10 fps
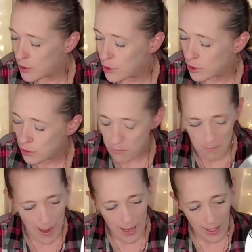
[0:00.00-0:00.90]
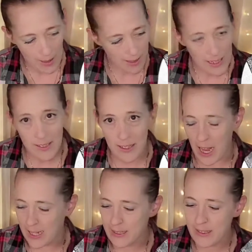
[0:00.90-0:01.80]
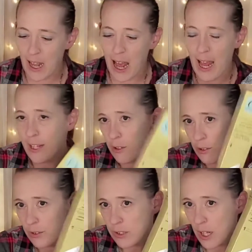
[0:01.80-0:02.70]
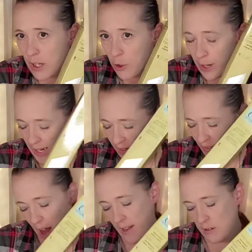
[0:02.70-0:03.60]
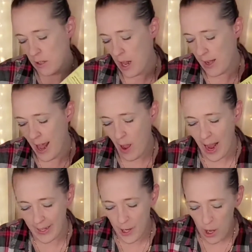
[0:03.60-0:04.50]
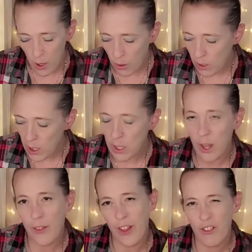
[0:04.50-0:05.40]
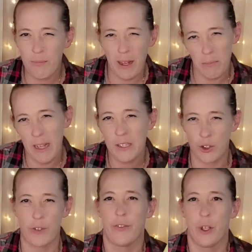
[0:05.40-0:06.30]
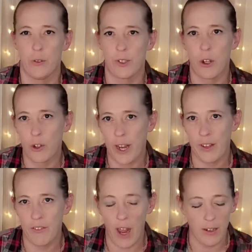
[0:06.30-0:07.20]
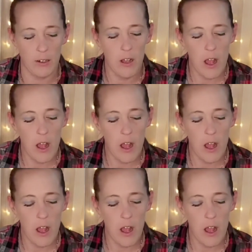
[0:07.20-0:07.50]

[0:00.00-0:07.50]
to make these signs, I used Cricut vinyl. Now, I know there have been mixed reviews on Cricut vinyl.